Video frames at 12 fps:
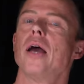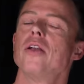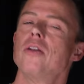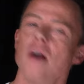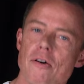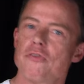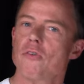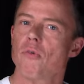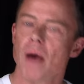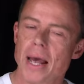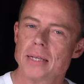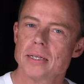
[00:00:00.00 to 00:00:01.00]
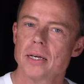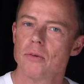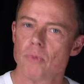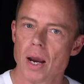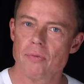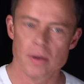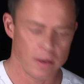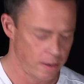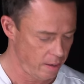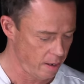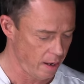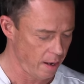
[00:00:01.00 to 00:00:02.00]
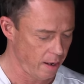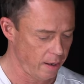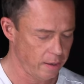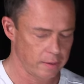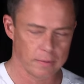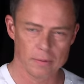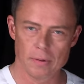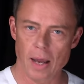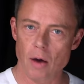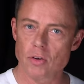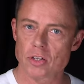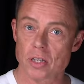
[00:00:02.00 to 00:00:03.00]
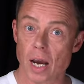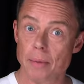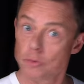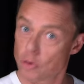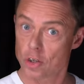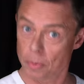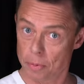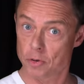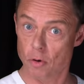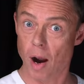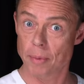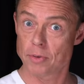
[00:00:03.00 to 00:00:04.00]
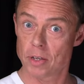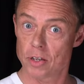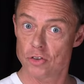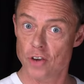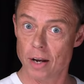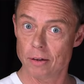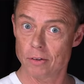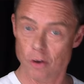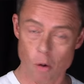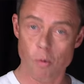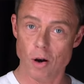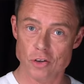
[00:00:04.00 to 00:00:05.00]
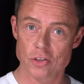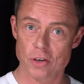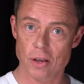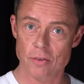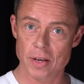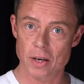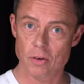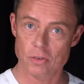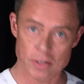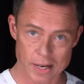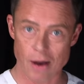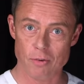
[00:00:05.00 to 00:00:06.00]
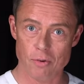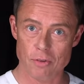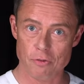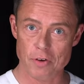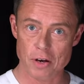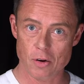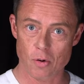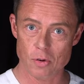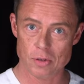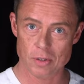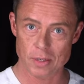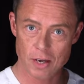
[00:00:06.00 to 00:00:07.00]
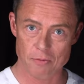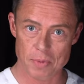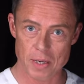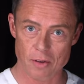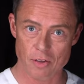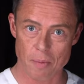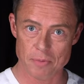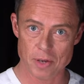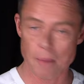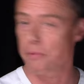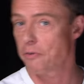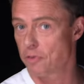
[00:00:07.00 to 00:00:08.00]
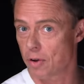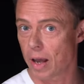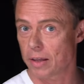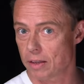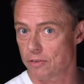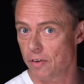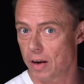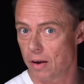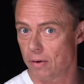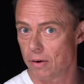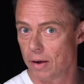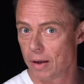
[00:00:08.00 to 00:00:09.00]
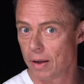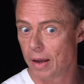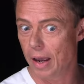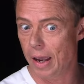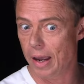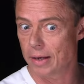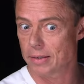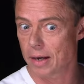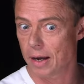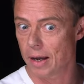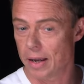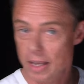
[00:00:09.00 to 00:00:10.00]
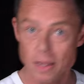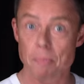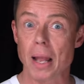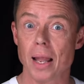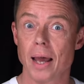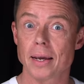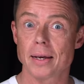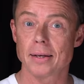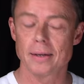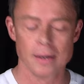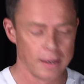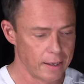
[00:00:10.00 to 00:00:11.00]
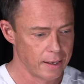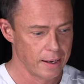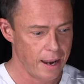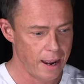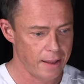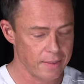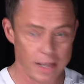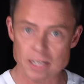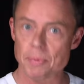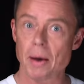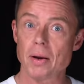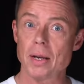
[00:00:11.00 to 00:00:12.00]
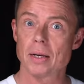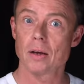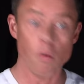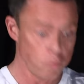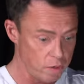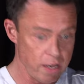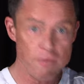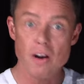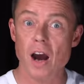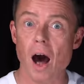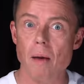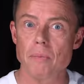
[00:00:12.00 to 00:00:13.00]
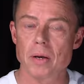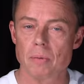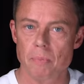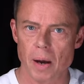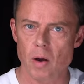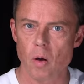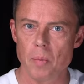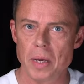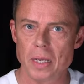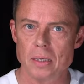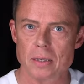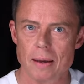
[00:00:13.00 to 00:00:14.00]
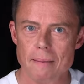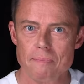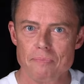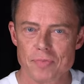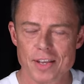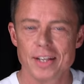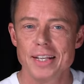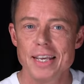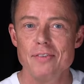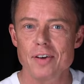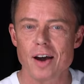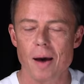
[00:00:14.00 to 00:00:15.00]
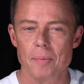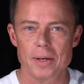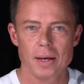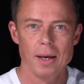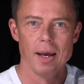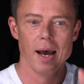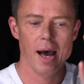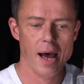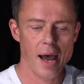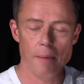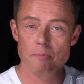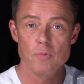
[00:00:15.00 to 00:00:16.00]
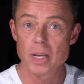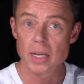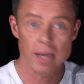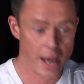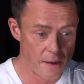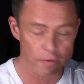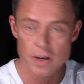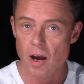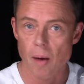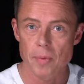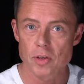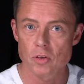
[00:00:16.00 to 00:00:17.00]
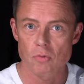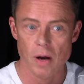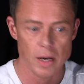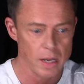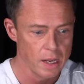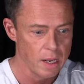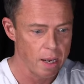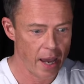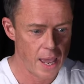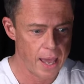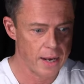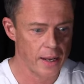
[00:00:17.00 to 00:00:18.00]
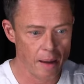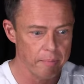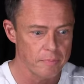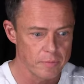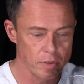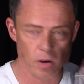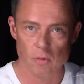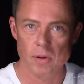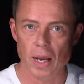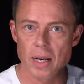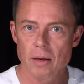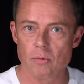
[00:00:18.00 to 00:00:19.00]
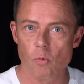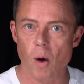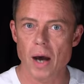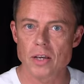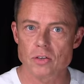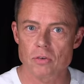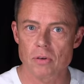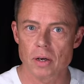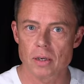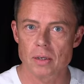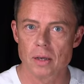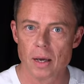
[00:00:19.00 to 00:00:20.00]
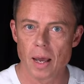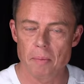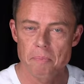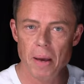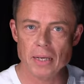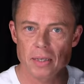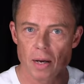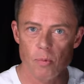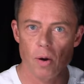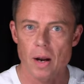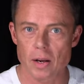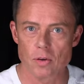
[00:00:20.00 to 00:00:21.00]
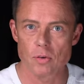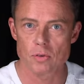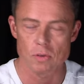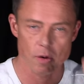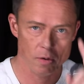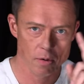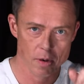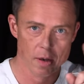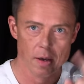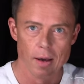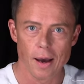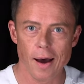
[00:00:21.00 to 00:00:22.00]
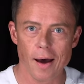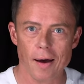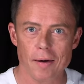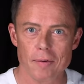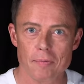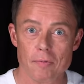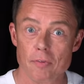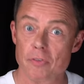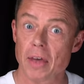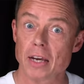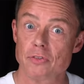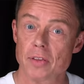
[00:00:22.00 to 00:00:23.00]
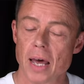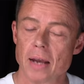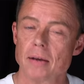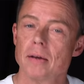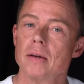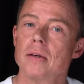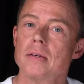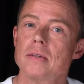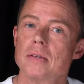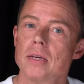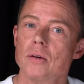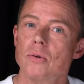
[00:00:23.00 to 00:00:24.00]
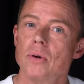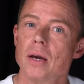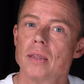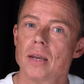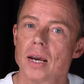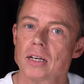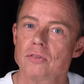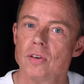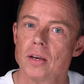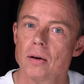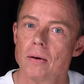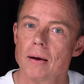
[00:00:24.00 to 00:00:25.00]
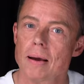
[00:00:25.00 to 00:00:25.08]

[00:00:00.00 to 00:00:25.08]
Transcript: enough ranting and raving. Now it's time to subscribe to this channel. Go watch the other videos and download the free course and give me a thumbs up if you like this video. And hit the bell icon. And that's about it. Oh, leave a comment. By all means, leave a comment. I'm reading every comment you write. And I'm, you know, getting wiser and better at what I do. So thanks for that. See you in the next video.